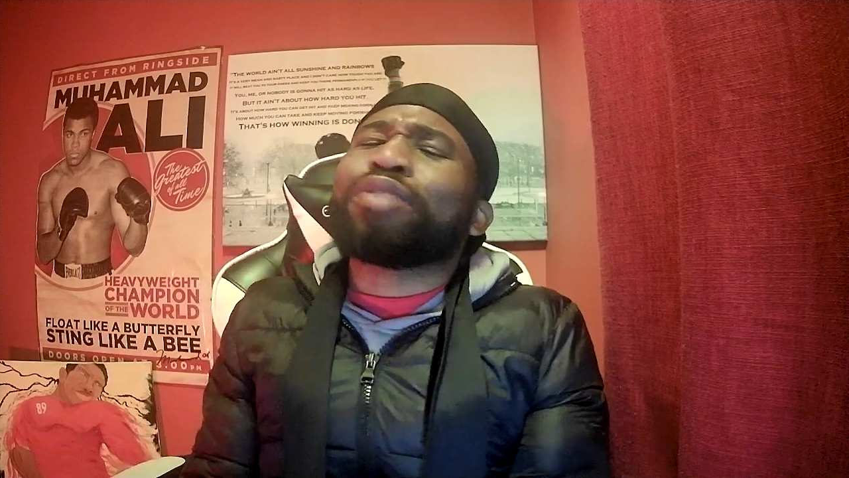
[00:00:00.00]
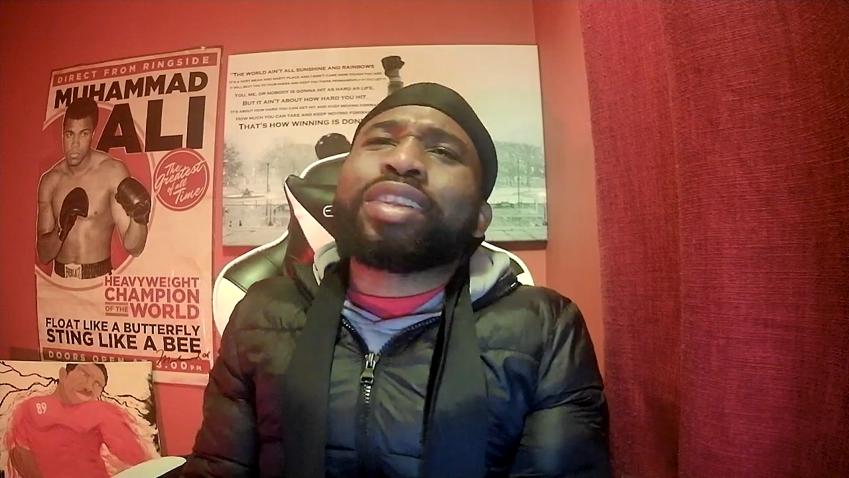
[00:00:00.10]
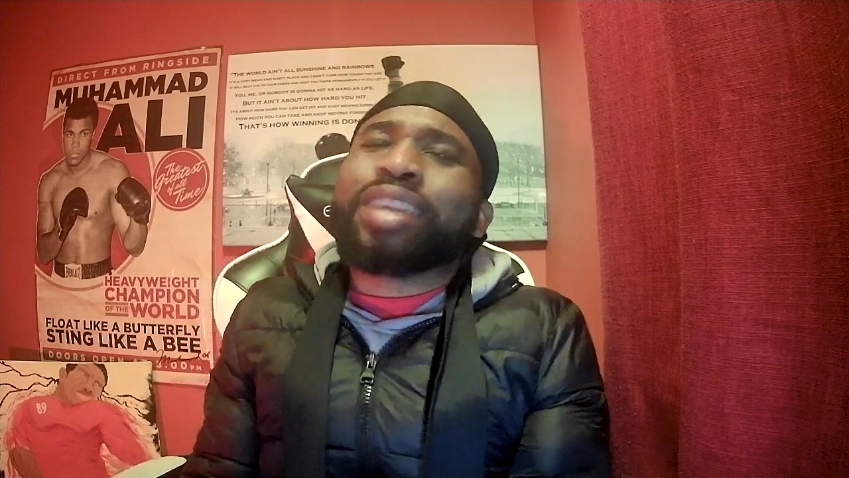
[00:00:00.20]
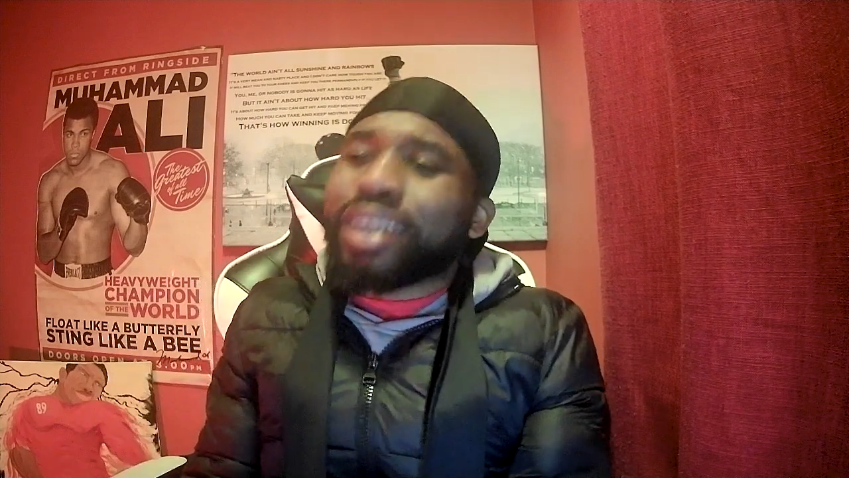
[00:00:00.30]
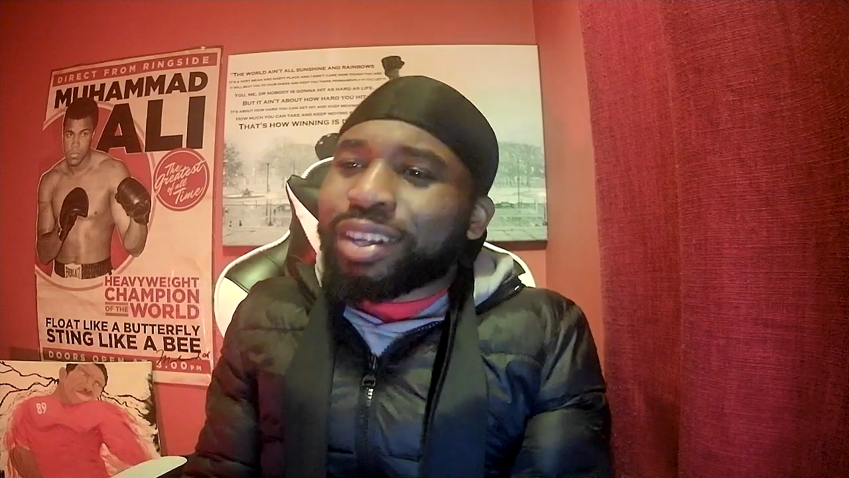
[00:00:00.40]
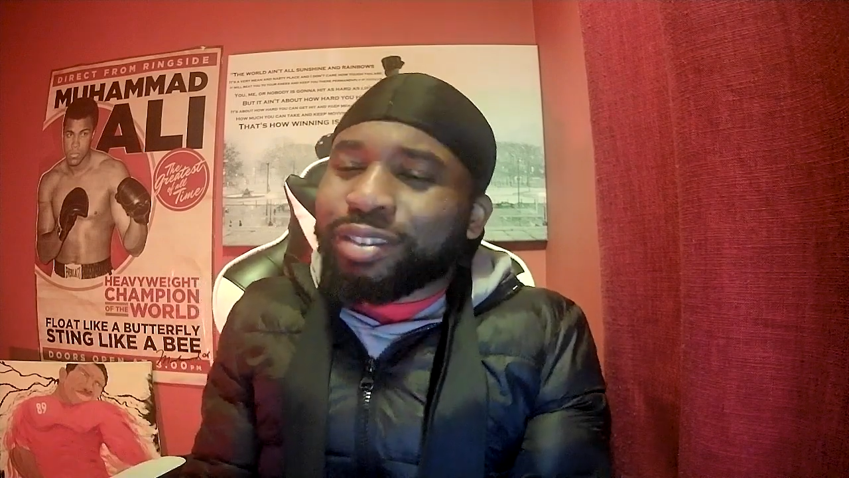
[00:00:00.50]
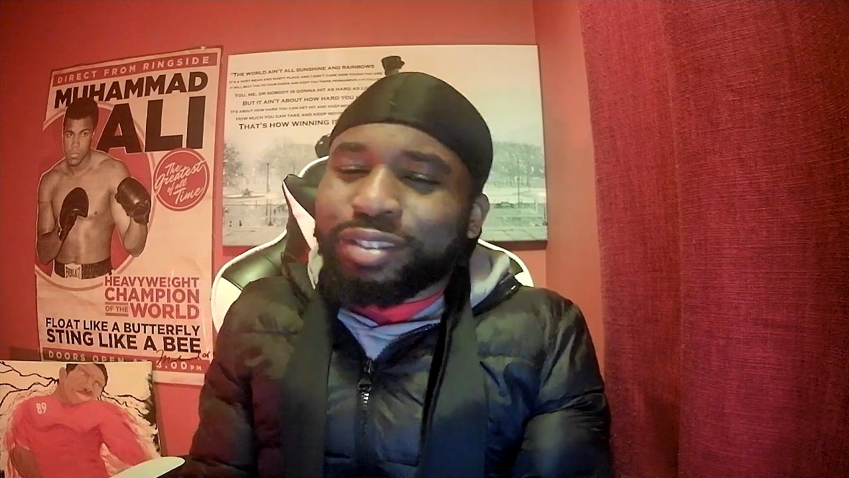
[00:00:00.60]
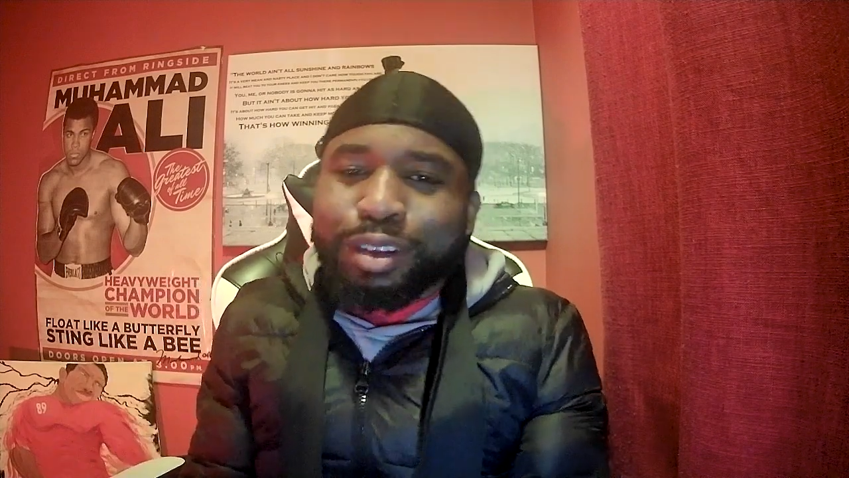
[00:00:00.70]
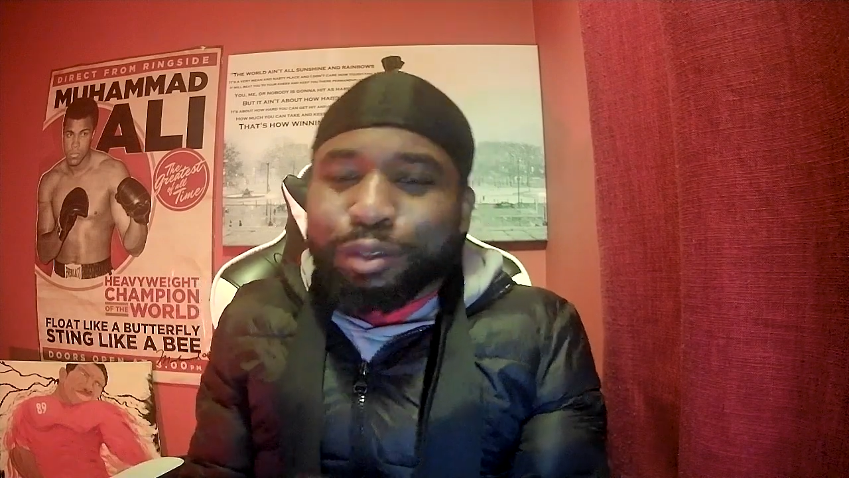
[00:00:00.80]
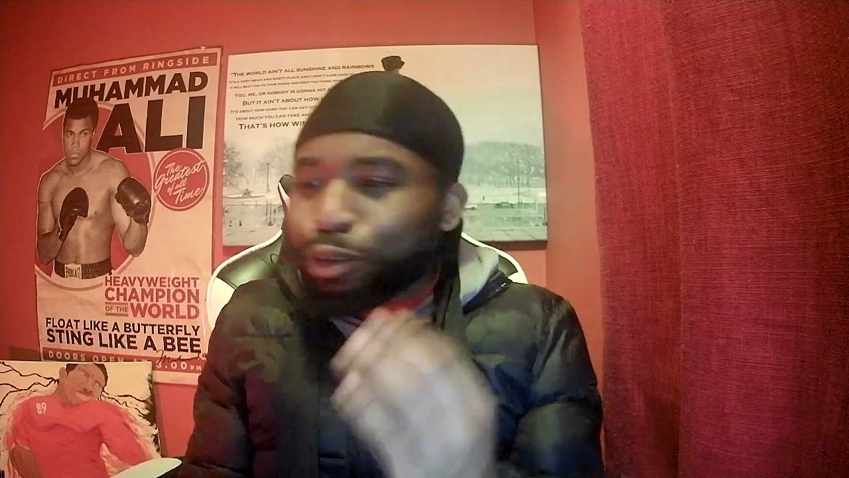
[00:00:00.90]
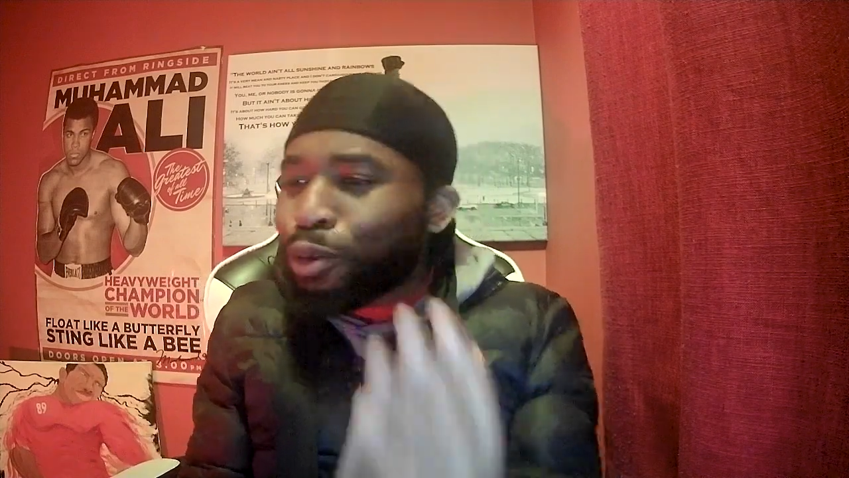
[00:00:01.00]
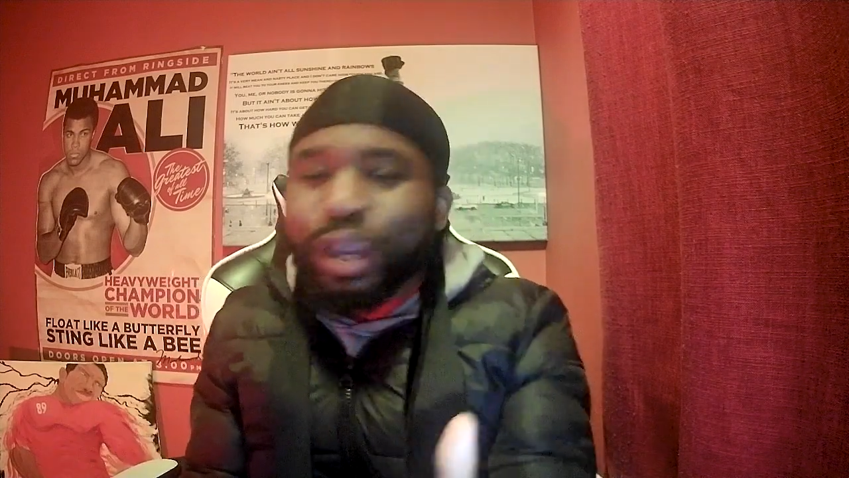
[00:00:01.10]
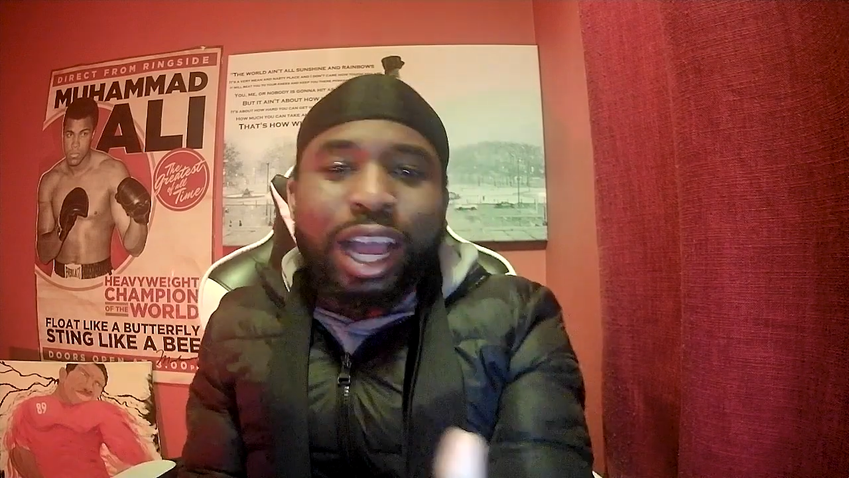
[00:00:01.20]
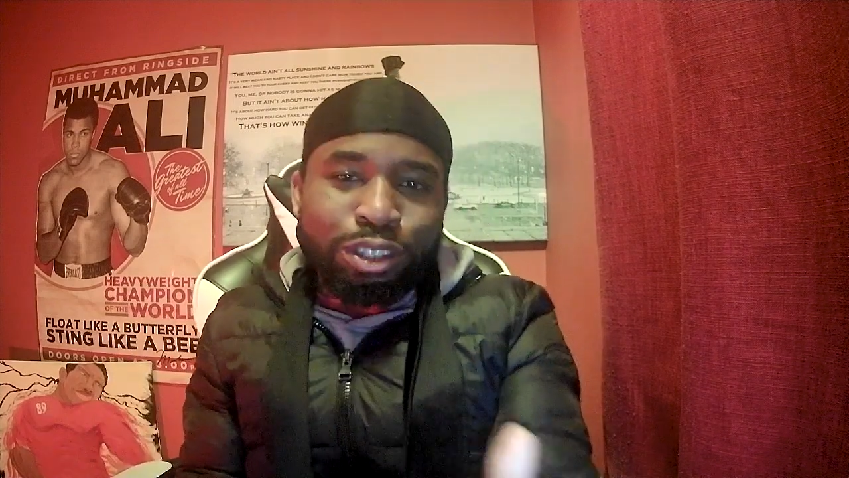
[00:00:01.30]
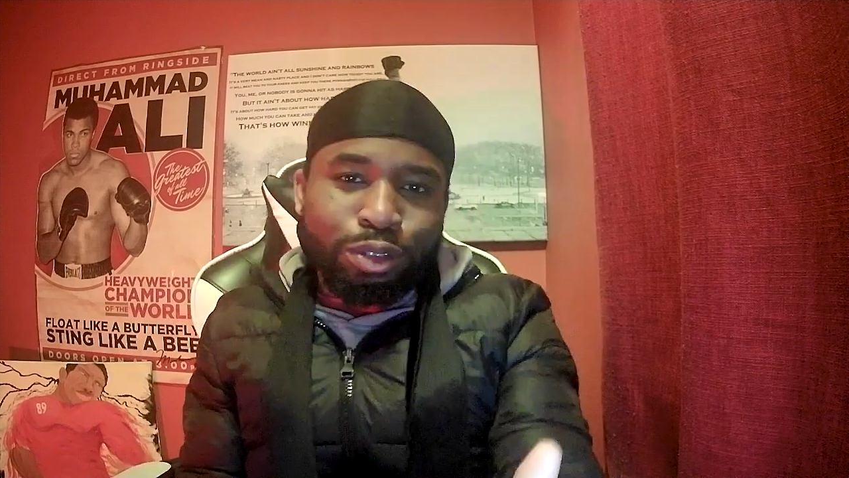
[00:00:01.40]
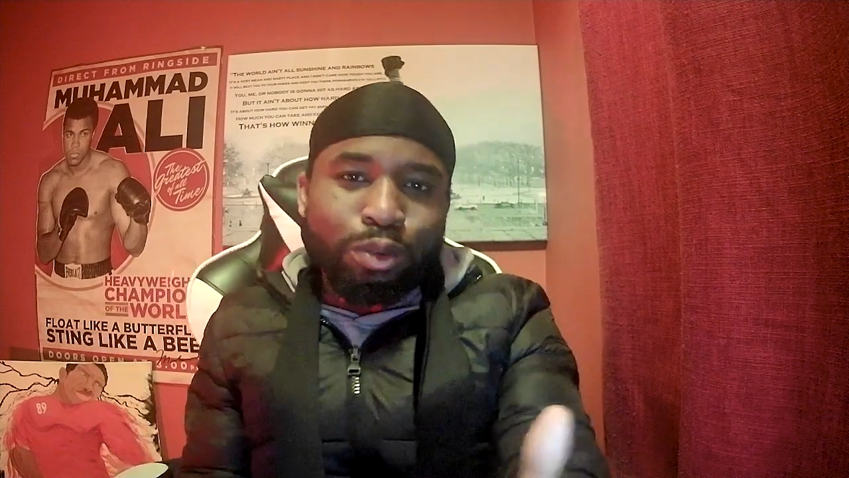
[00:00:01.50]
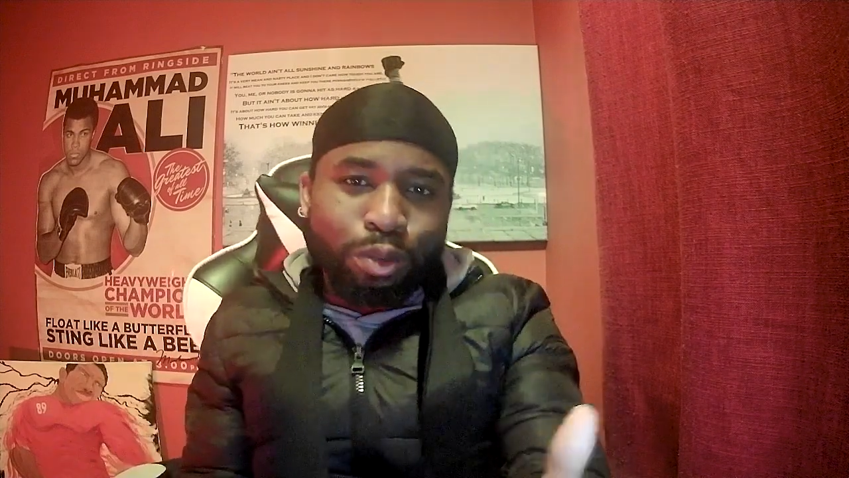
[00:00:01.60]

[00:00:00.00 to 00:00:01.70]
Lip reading: ridiculous. Newcastle,